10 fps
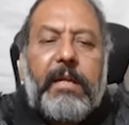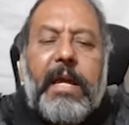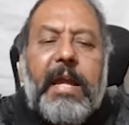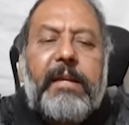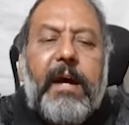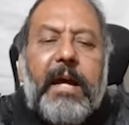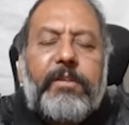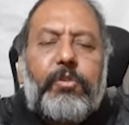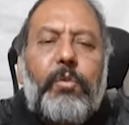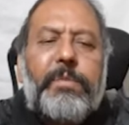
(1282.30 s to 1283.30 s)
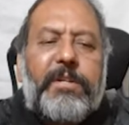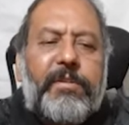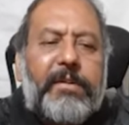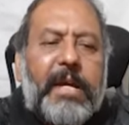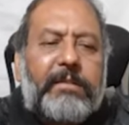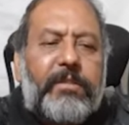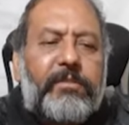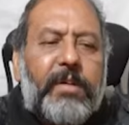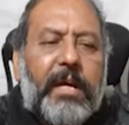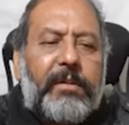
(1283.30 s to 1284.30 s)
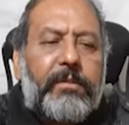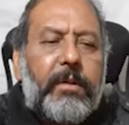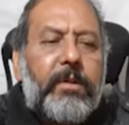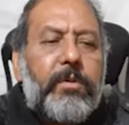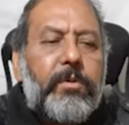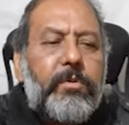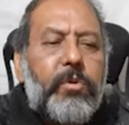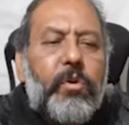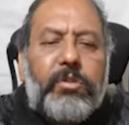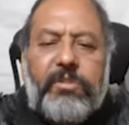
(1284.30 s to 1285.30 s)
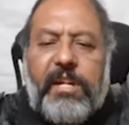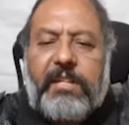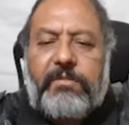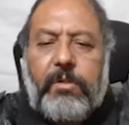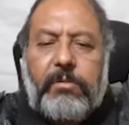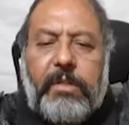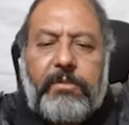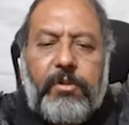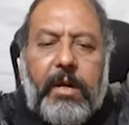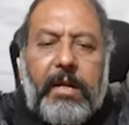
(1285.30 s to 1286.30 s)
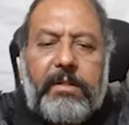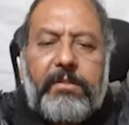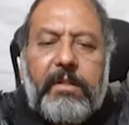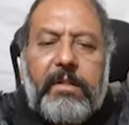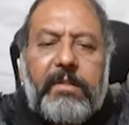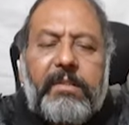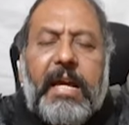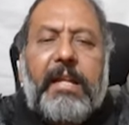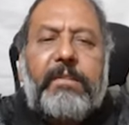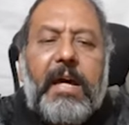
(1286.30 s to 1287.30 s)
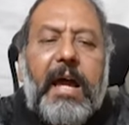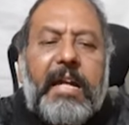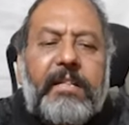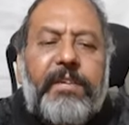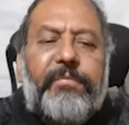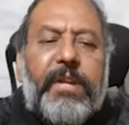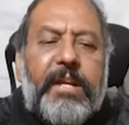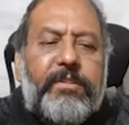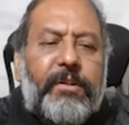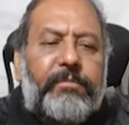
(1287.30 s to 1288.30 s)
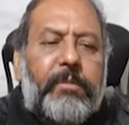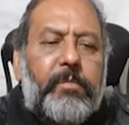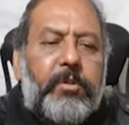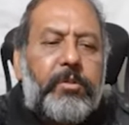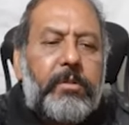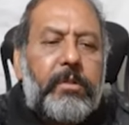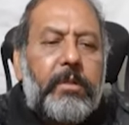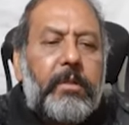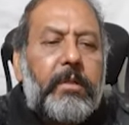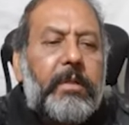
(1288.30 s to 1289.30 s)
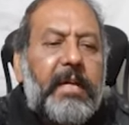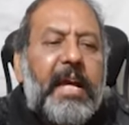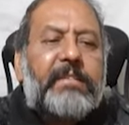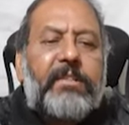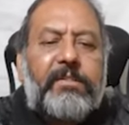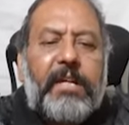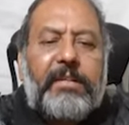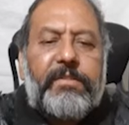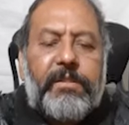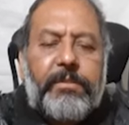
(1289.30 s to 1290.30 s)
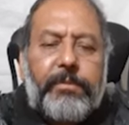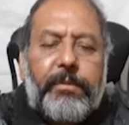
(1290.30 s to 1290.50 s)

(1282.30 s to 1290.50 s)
and isometric exercise, no stress on the joints than the active range of the motion exercises.